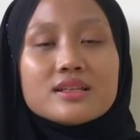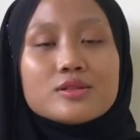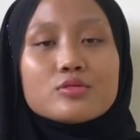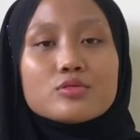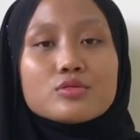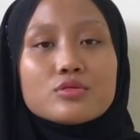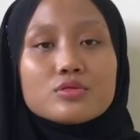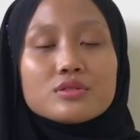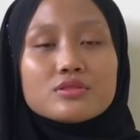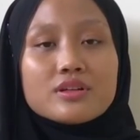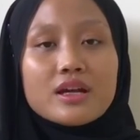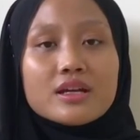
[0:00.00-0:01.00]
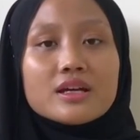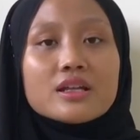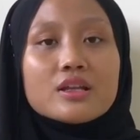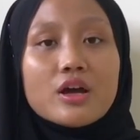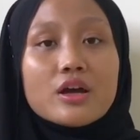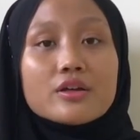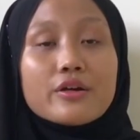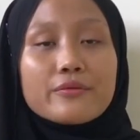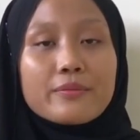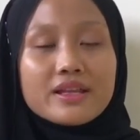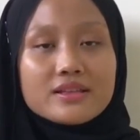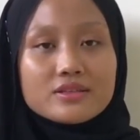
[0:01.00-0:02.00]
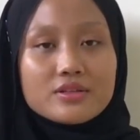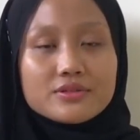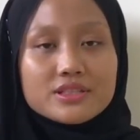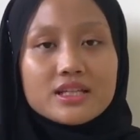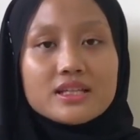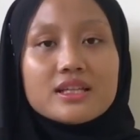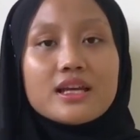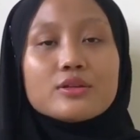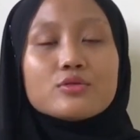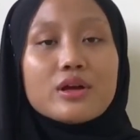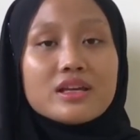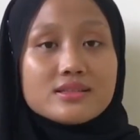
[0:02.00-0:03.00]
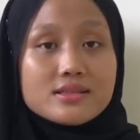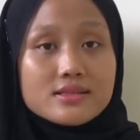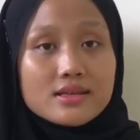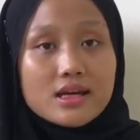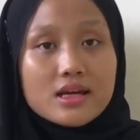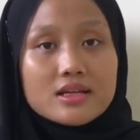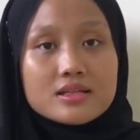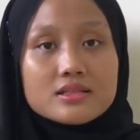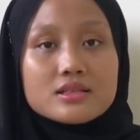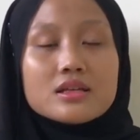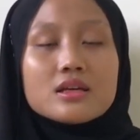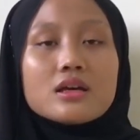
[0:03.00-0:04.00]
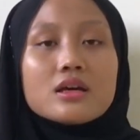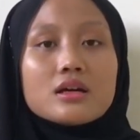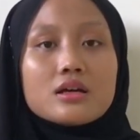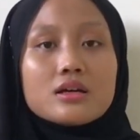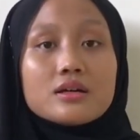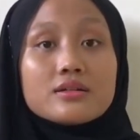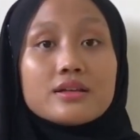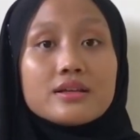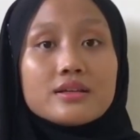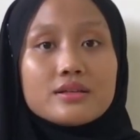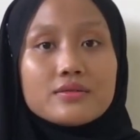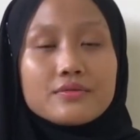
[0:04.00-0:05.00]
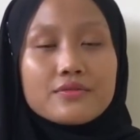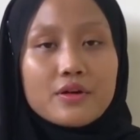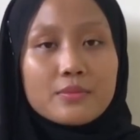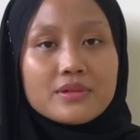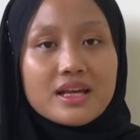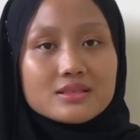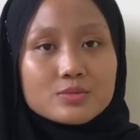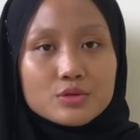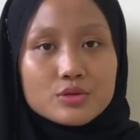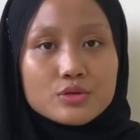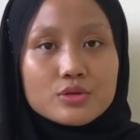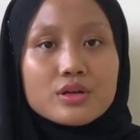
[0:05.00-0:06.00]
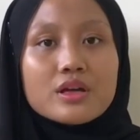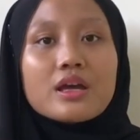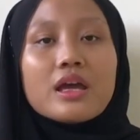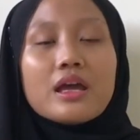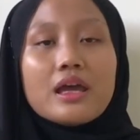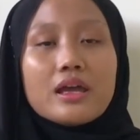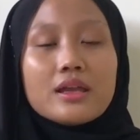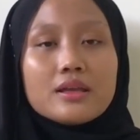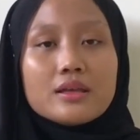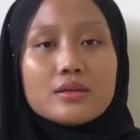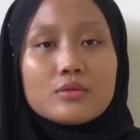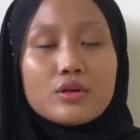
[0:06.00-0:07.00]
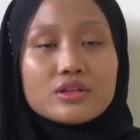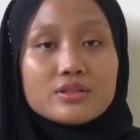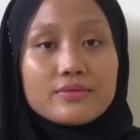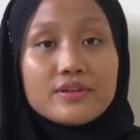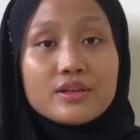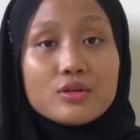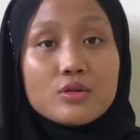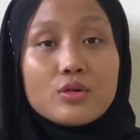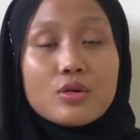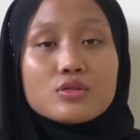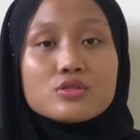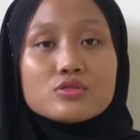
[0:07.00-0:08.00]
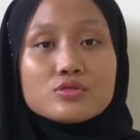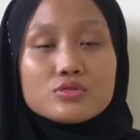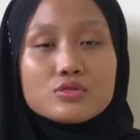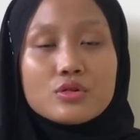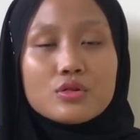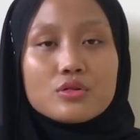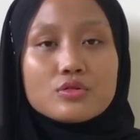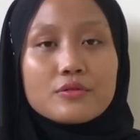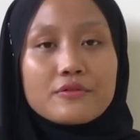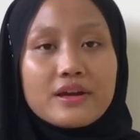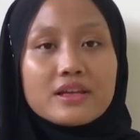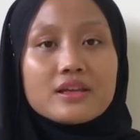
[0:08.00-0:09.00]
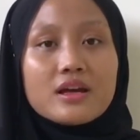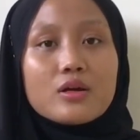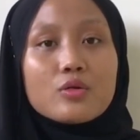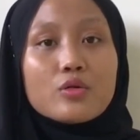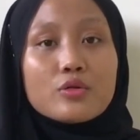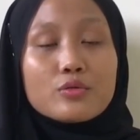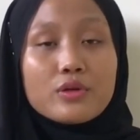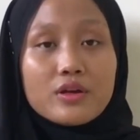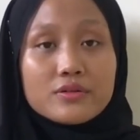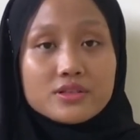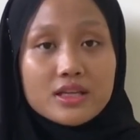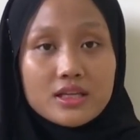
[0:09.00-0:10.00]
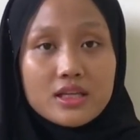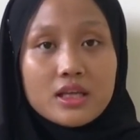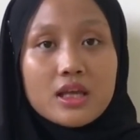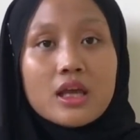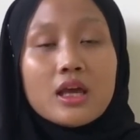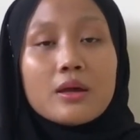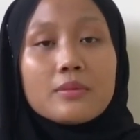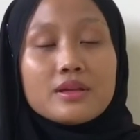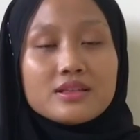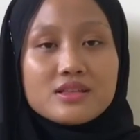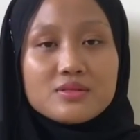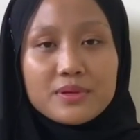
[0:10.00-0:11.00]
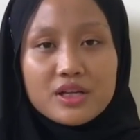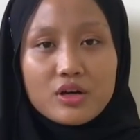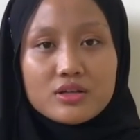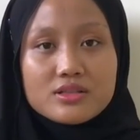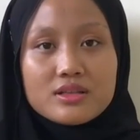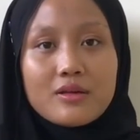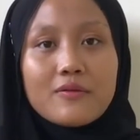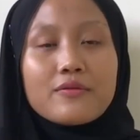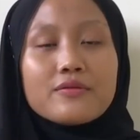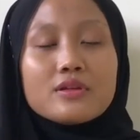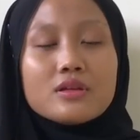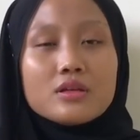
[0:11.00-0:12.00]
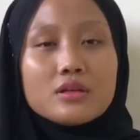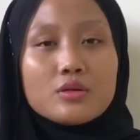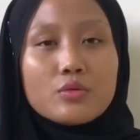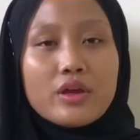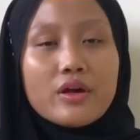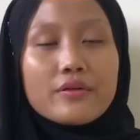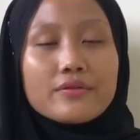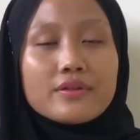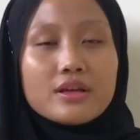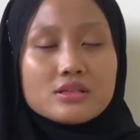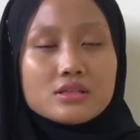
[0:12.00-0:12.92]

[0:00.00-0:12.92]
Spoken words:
need to try a lot of methods of study like do exercise, read from textbook, and watch a videos, so to find their own way of study. This is because if the way of